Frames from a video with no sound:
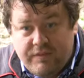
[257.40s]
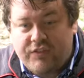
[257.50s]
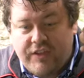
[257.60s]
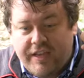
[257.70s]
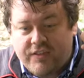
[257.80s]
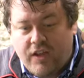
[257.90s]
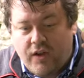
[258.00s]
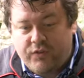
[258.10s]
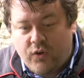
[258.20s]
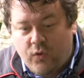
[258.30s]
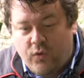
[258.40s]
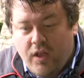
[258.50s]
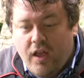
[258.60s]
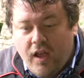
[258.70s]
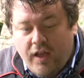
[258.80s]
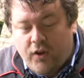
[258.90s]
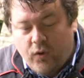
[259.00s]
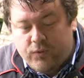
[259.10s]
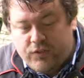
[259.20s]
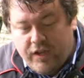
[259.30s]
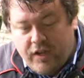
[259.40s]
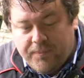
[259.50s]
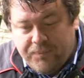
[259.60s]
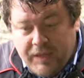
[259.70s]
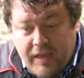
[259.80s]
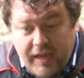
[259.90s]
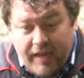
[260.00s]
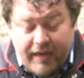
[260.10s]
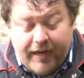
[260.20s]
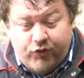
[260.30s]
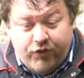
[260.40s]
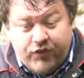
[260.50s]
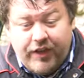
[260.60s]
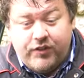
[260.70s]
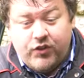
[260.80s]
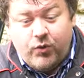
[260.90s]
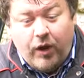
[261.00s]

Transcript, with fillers: this is, after all, an old car. Electric seats is